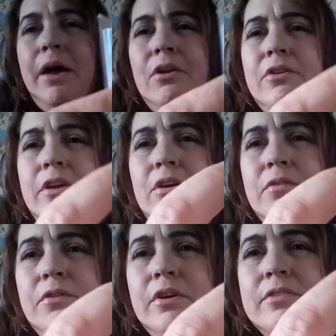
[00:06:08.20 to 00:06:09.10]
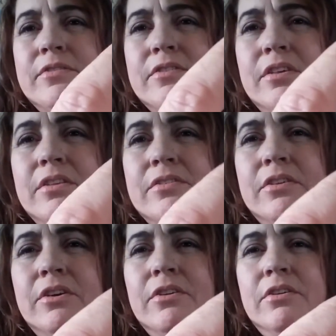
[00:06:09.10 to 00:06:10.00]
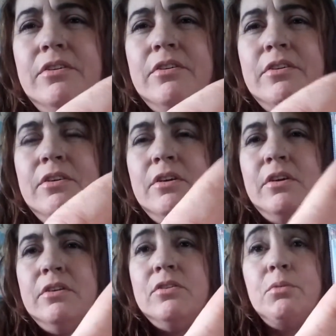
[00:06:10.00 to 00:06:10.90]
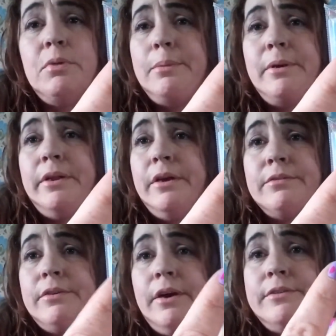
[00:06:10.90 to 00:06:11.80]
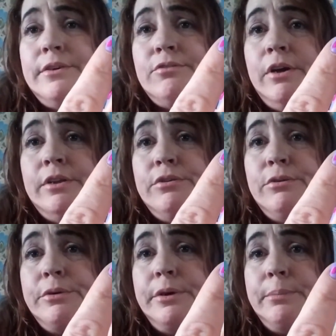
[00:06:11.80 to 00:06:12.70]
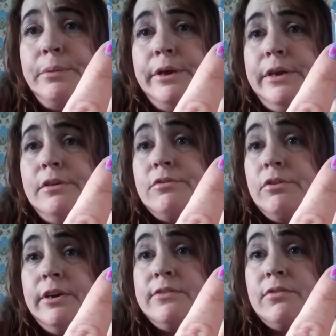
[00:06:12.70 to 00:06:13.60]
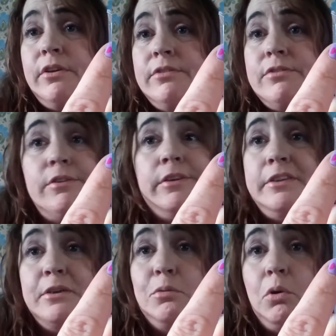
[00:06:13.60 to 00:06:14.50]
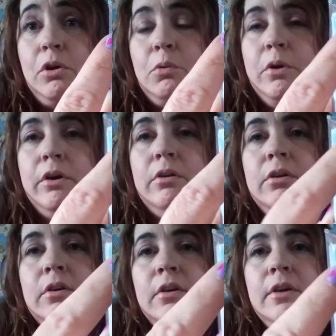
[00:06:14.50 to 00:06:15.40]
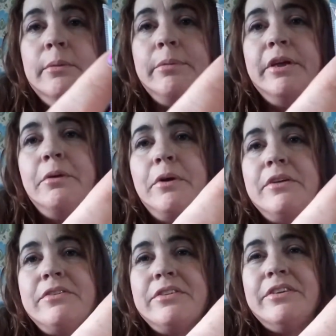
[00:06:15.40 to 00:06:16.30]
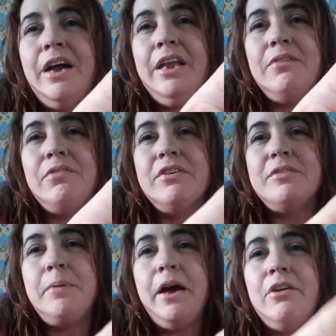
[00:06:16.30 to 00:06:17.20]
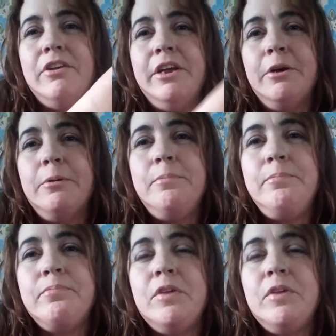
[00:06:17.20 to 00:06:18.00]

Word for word: pattern here, if you can see this here. Don't mind my nails, guys. I tried to do it up like Easter eggs for Easter, and it didn't work well. But anyways, it's kind of this pattern here.